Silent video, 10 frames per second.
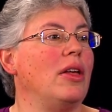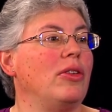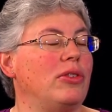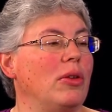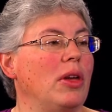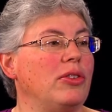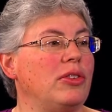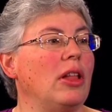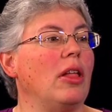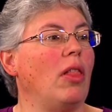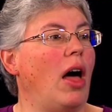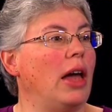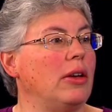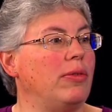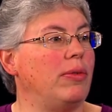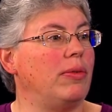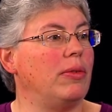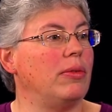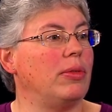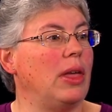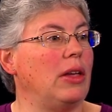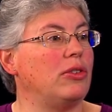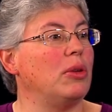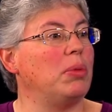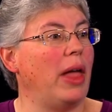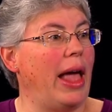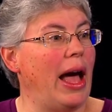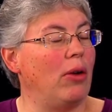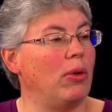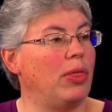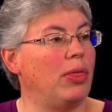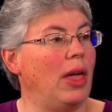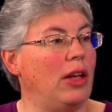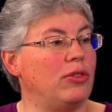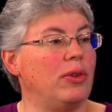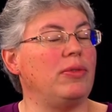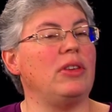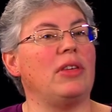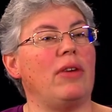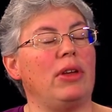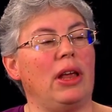So there's still a lot of things to play out with H fifty-seven,